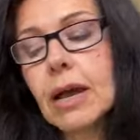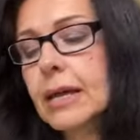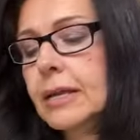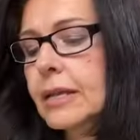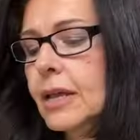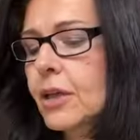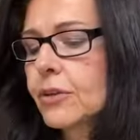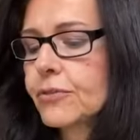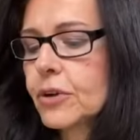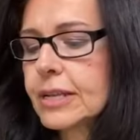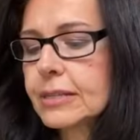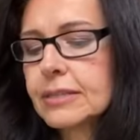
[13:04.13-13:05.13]
right?
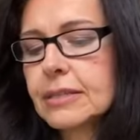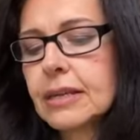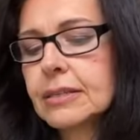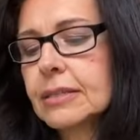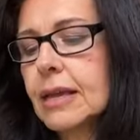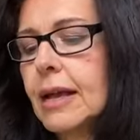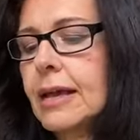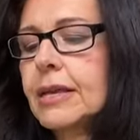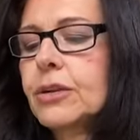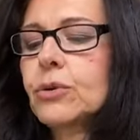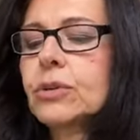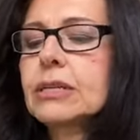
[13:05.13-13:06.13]
For instance,
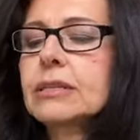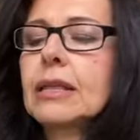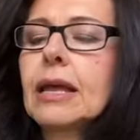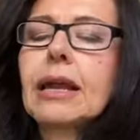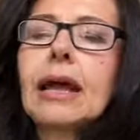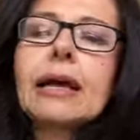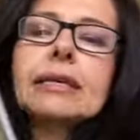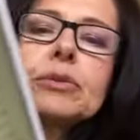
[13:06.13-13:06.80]
I noticed that